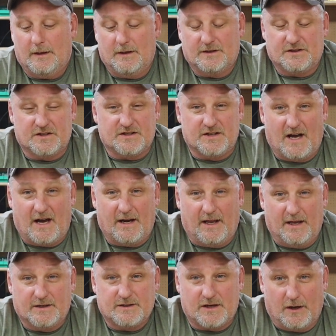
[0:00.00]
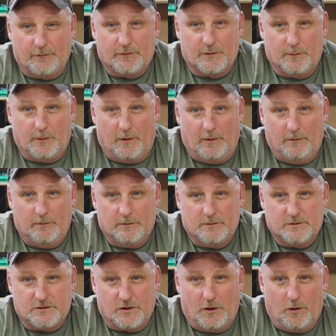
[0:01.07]
It's just not as comfortable.
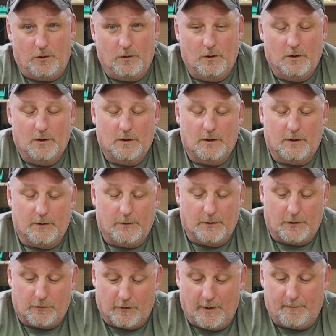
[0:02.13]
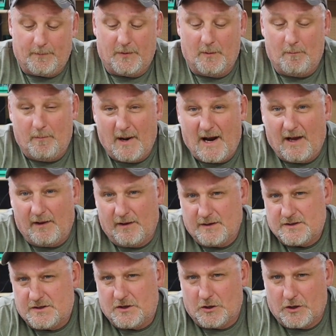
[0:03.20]
So the grip, the
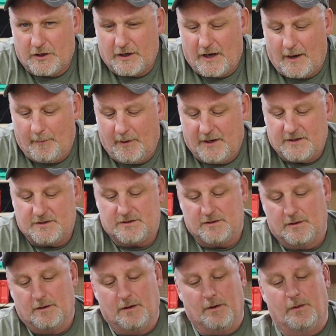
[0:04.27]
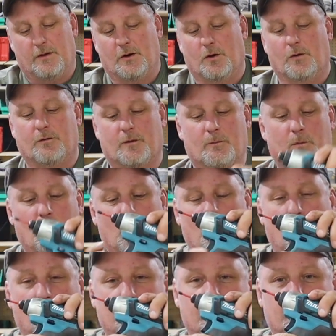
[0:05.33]
balance, the ergonomics, the
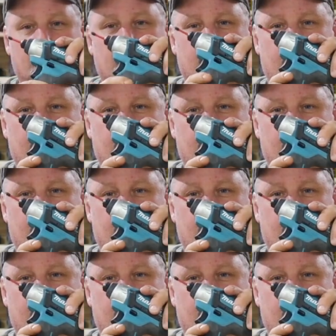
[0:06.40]
overmold,